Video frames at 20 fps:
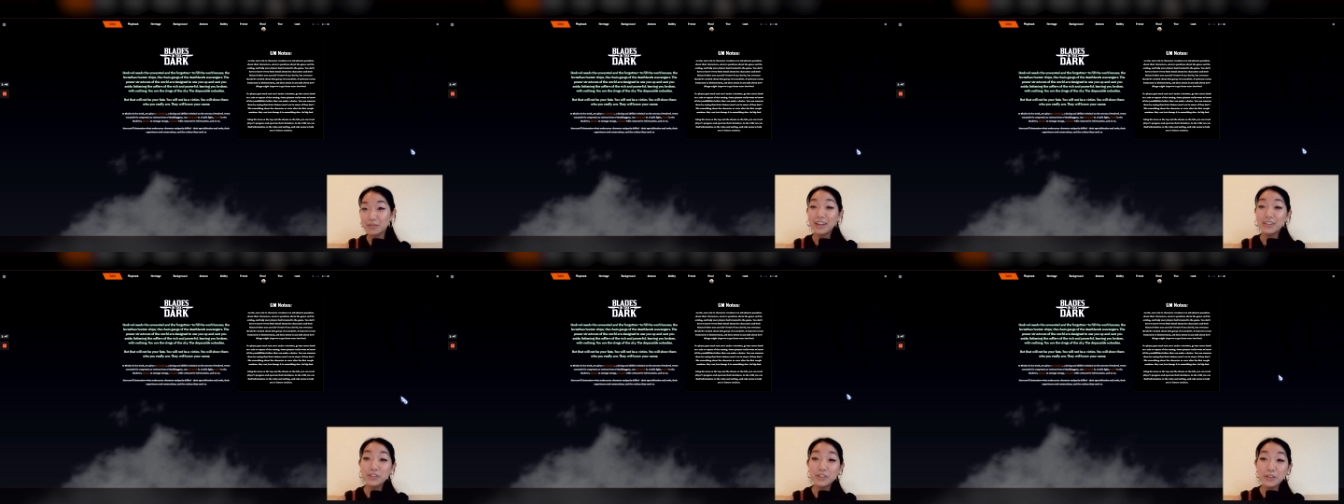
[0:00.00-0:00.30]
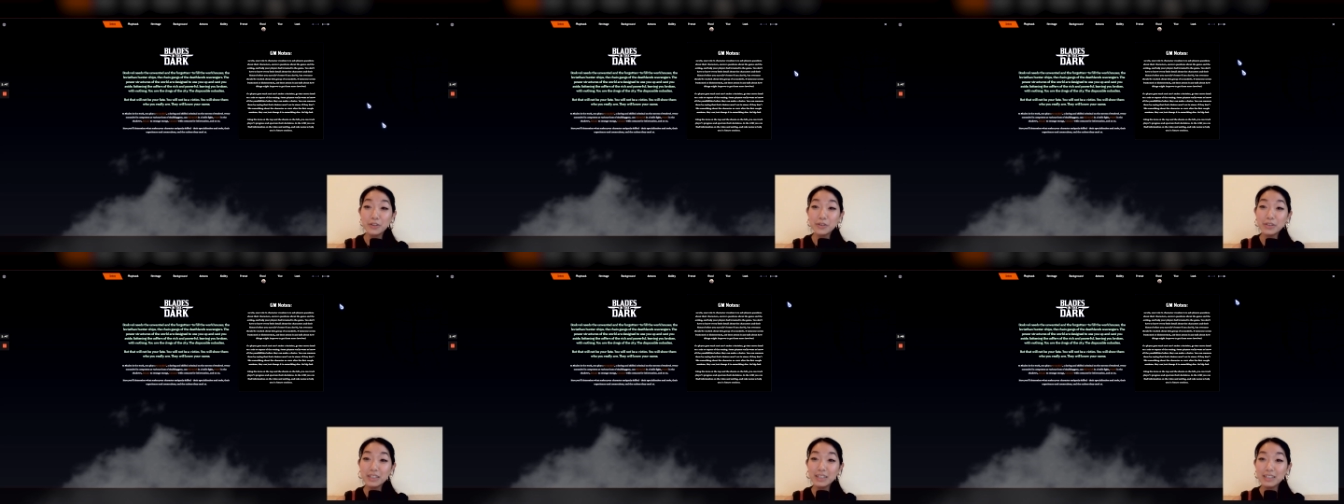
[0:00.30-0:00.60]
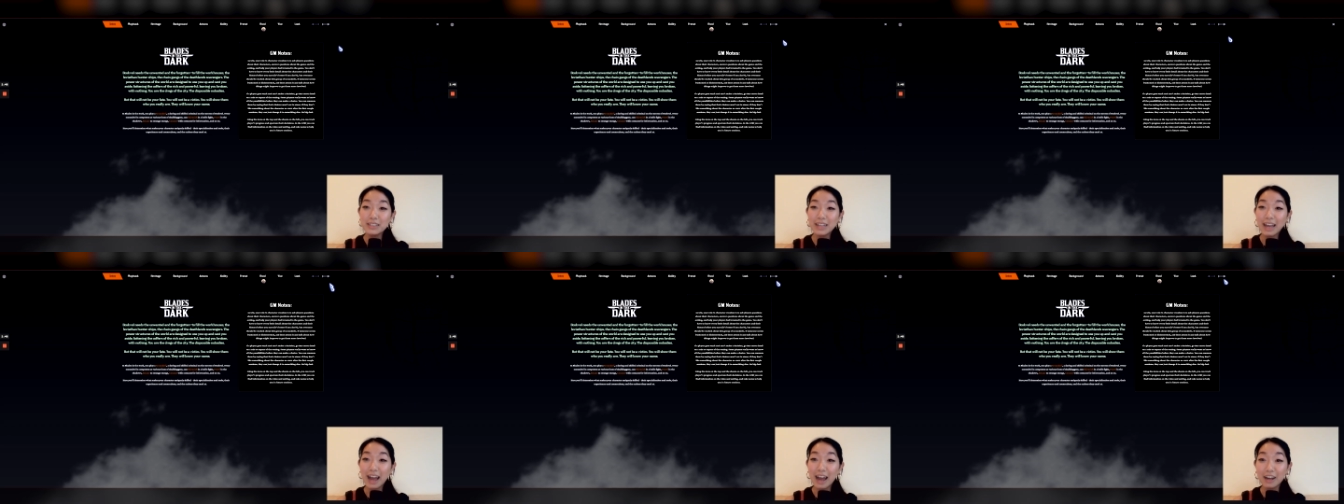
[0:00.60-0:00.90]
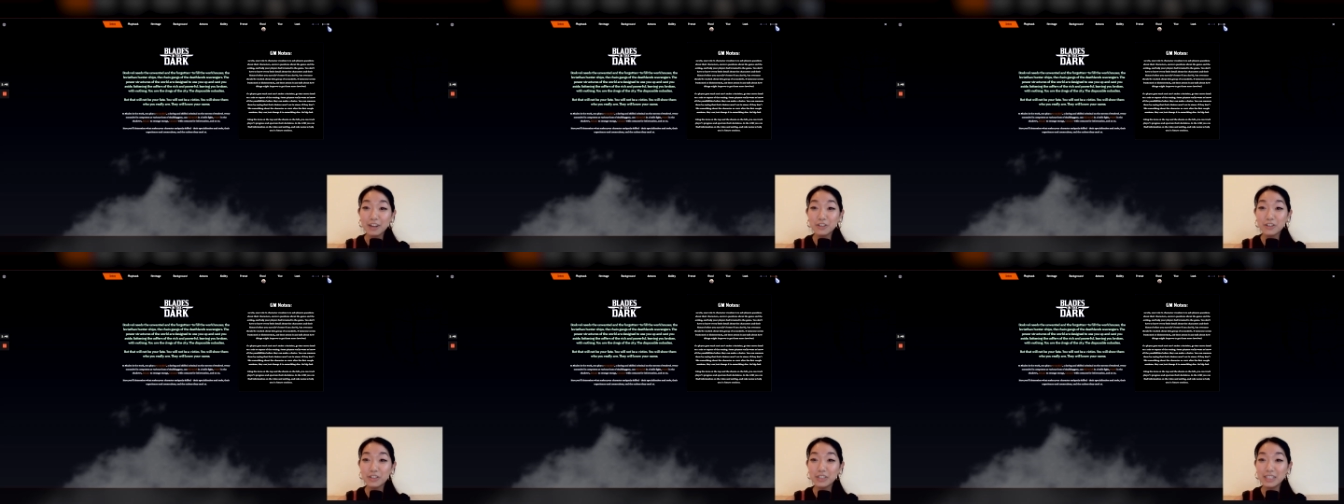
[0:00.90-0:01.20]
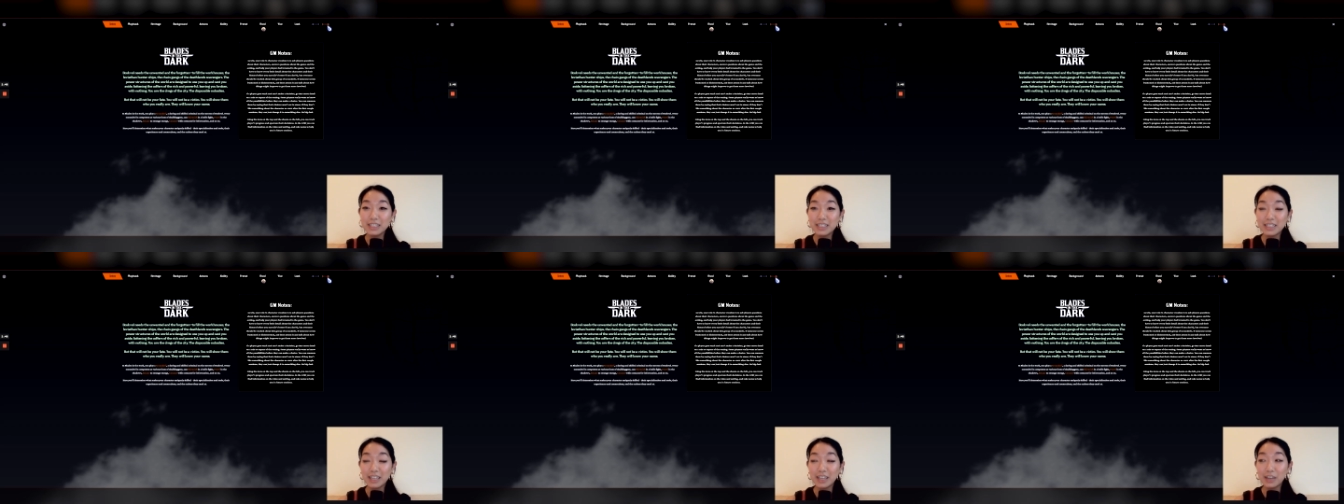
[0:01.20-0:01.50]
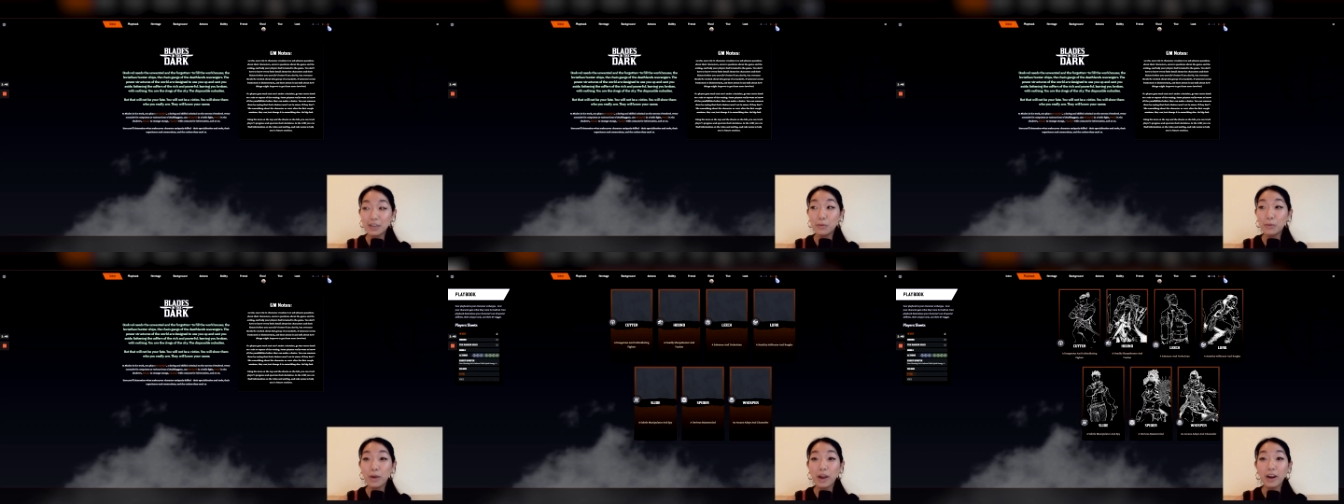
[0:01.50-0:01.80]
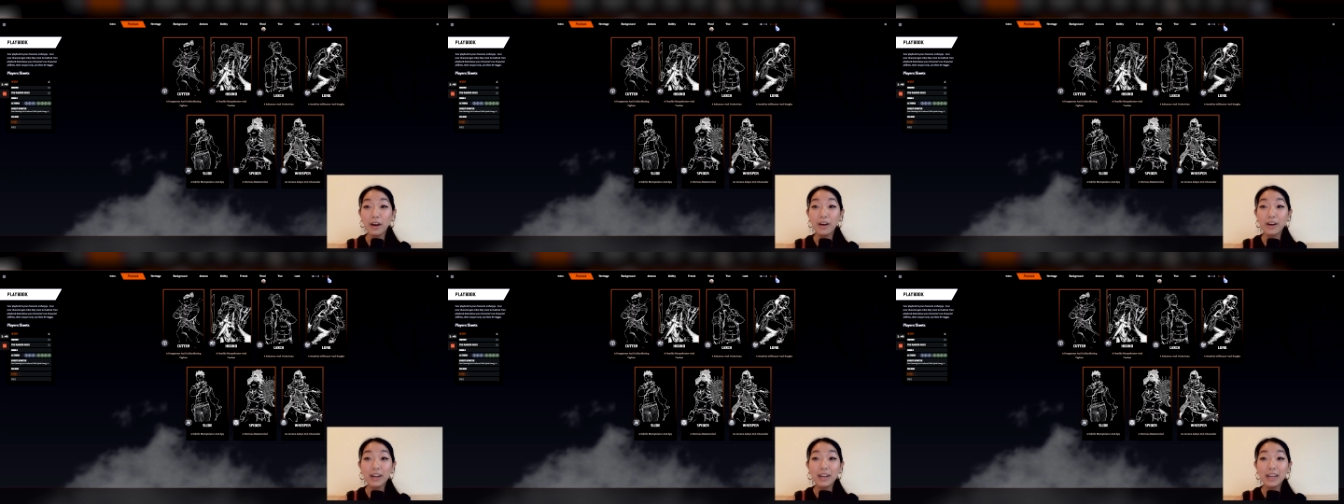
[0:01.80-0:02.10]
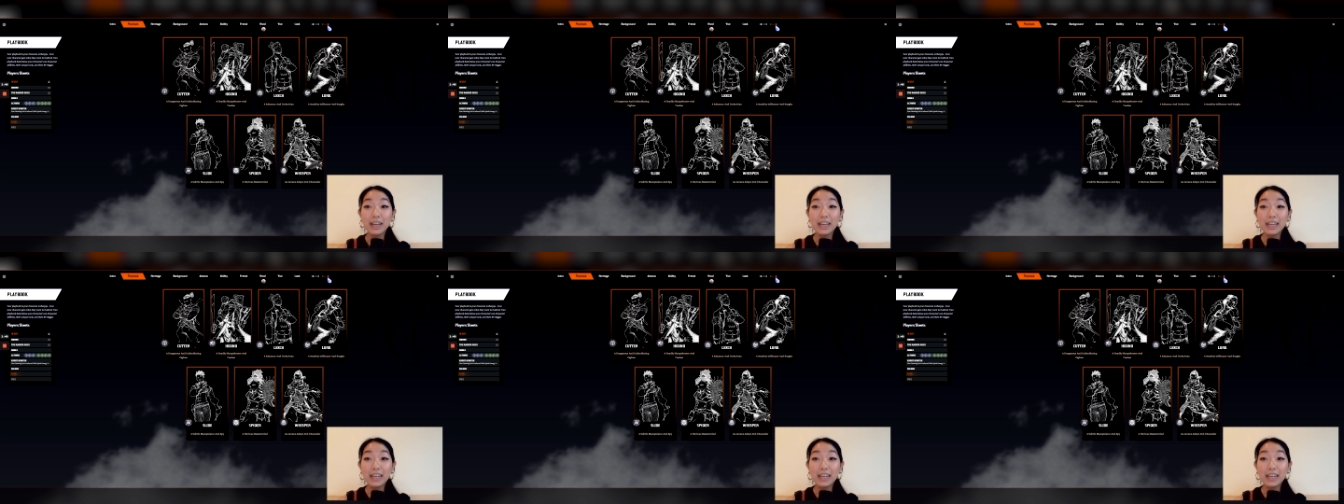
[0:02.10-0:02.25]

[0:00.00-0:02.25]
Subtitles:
And so you can actually see where